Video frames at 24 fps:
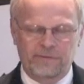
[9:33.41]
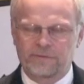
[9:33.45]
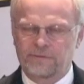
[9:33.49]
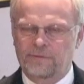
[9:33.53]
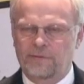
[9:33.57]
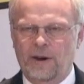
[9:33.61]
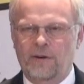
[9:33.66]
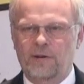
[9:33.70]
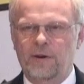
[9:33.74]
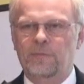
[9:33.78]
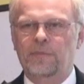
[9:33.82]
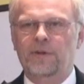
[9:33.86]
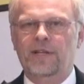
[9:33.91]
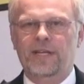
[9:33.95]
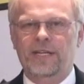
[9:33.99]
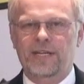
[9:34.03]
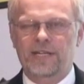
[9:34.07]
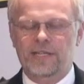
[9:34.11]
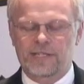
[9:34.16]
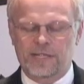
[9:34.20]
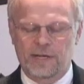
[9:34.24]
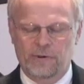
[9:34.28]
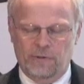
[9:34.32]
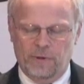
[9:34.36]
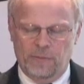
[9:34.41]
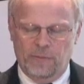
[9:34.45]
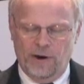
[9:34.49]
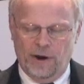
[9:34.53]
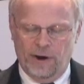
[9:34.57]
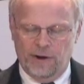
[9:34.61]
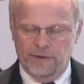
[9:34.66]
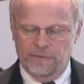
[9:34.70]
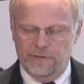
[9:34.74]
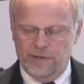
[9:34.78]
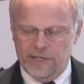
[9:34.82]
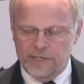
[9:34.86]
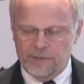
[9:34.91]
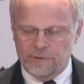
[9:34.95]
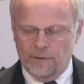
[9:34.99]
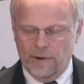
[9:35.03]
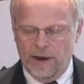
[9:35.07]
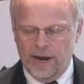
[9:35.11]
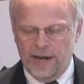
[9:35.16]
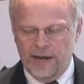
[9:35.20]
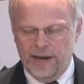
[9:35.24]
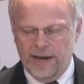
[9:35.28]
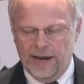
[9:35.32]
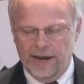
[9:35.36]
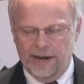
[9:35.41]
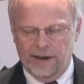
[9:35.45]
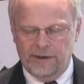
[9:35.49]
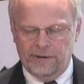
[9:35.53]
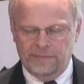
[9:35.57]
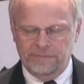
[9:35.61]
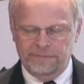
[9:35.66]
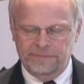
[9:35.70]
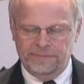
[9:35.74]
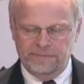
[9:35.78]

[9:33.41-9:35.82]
very pleased that we're part of this right now.